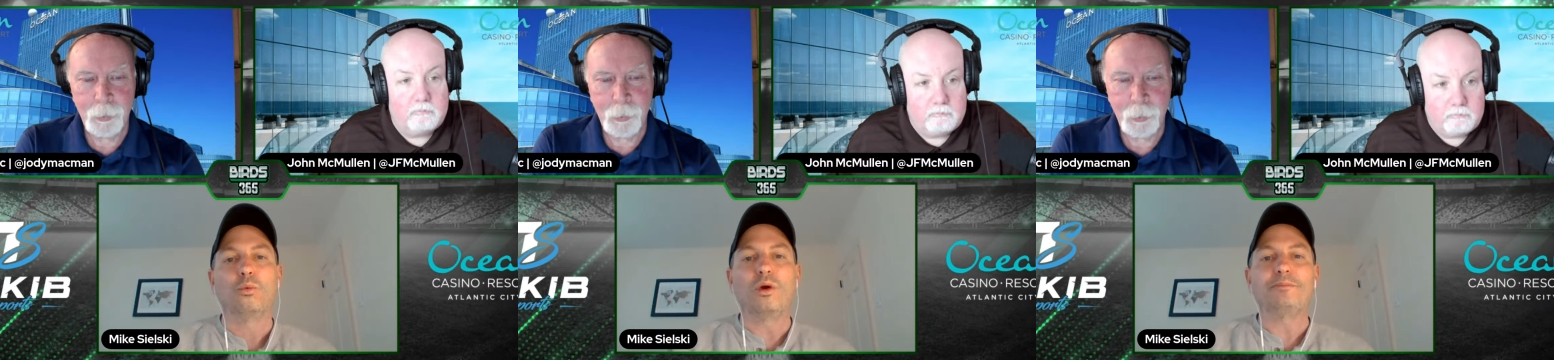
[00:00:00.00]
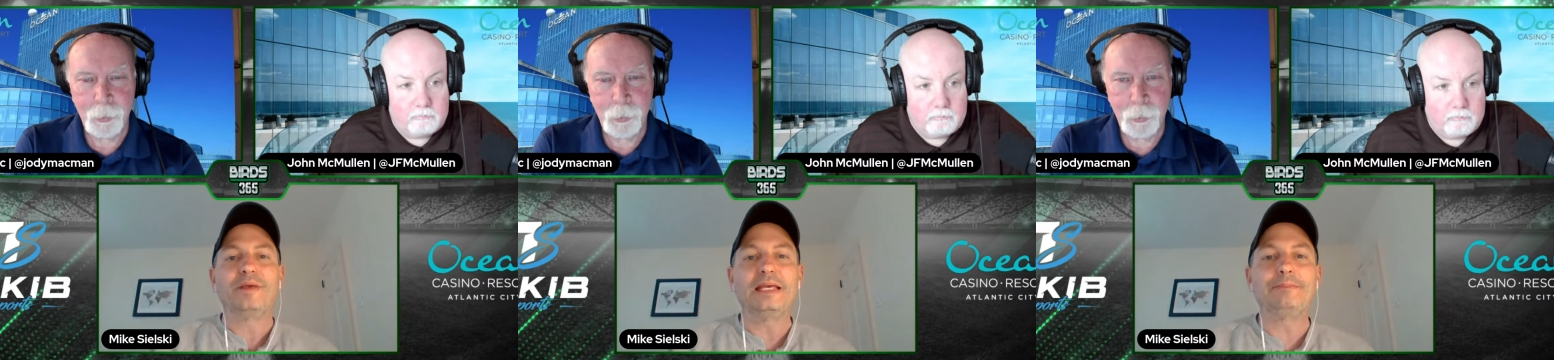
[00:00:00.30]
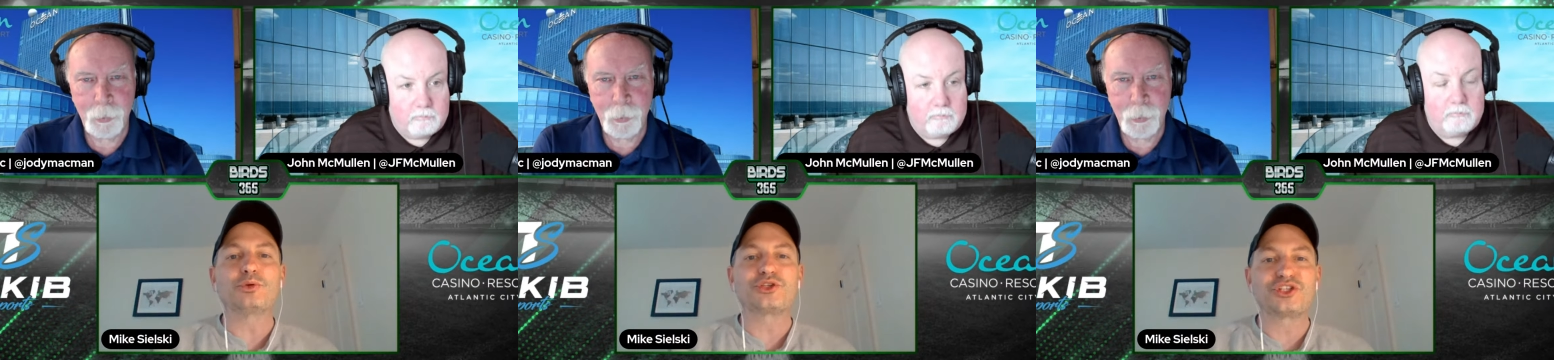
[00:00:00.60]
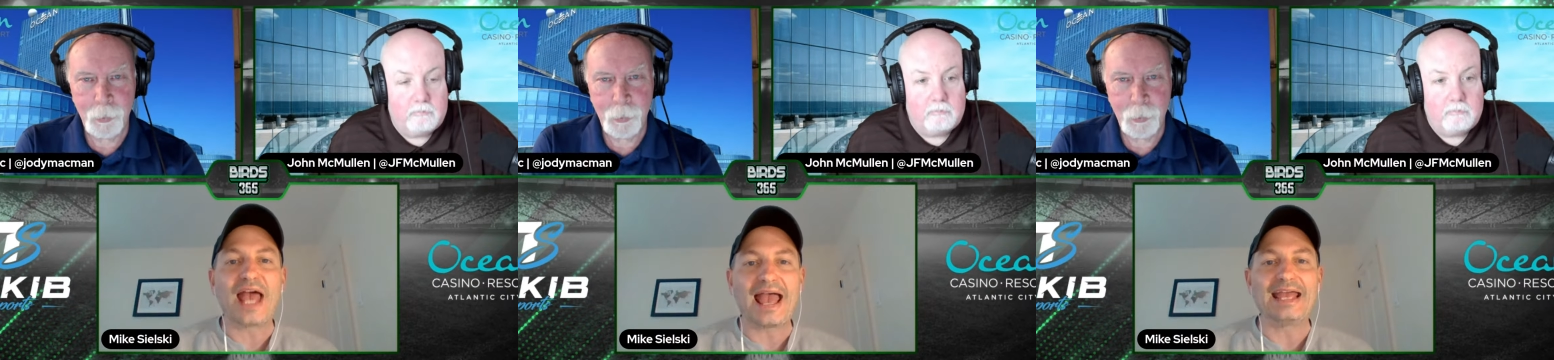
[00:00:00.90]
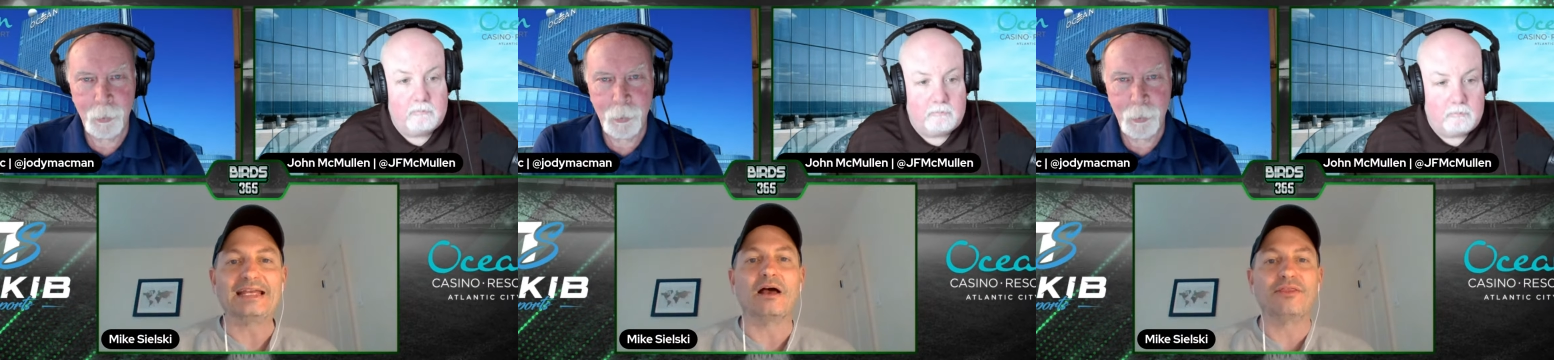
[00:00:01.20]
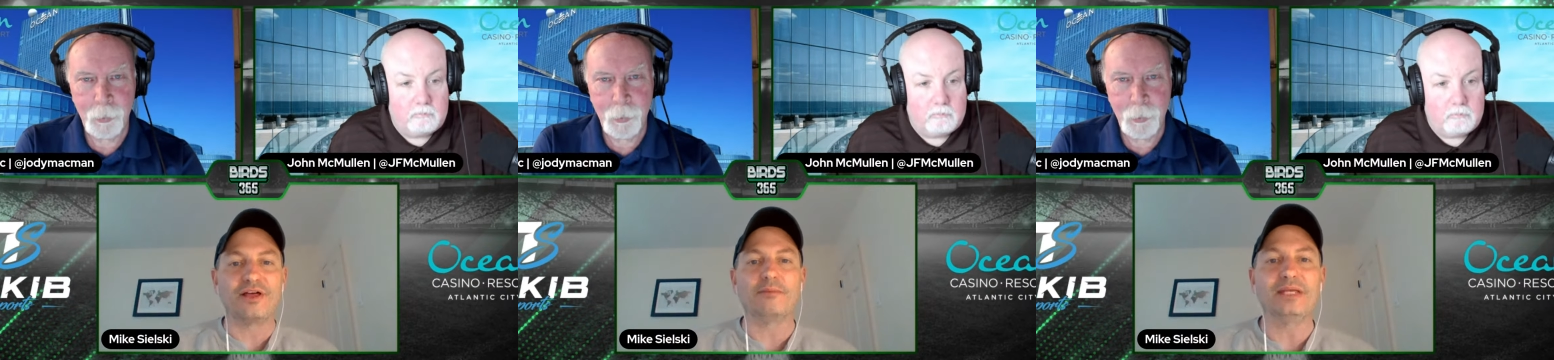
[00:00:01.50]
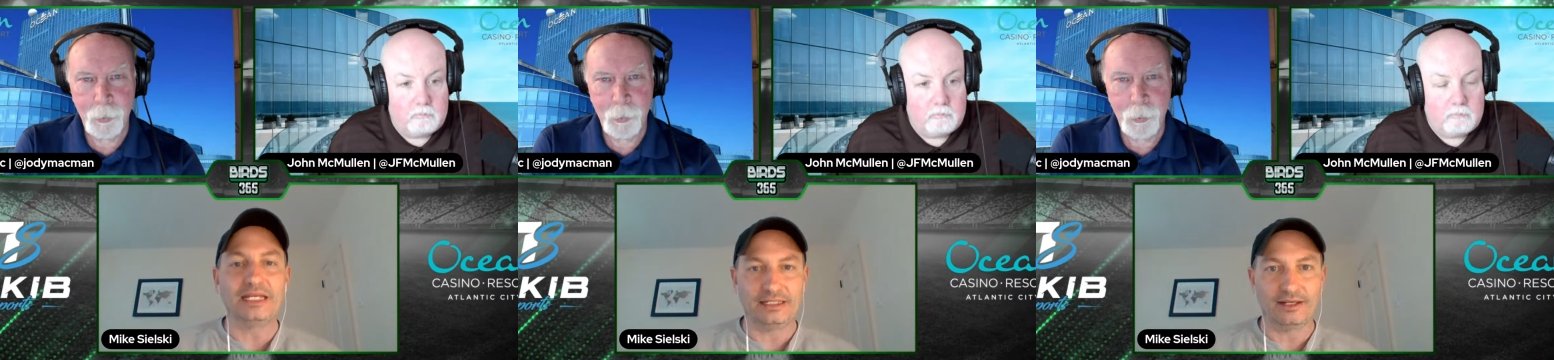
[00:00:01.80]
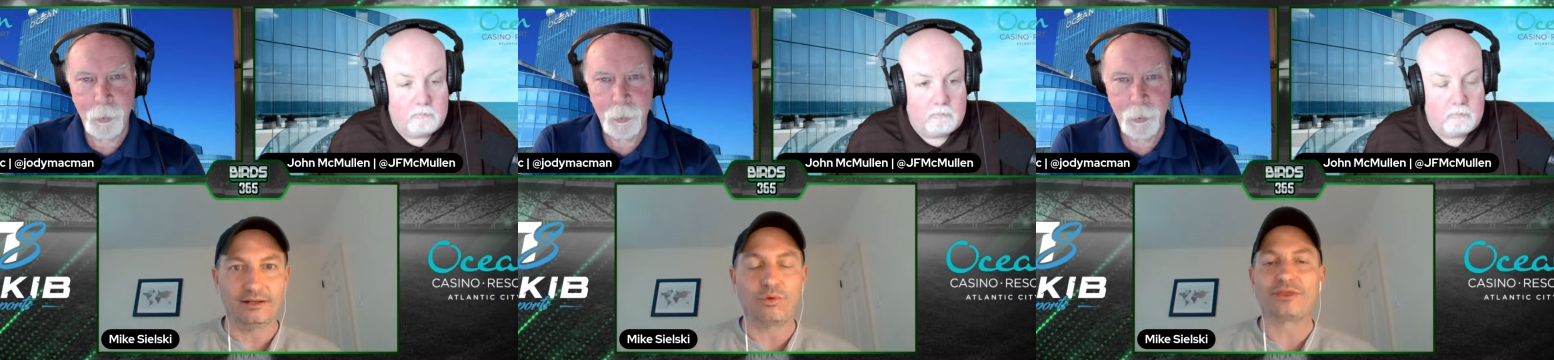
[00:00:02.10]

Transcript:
Speaker 1: when people say the media,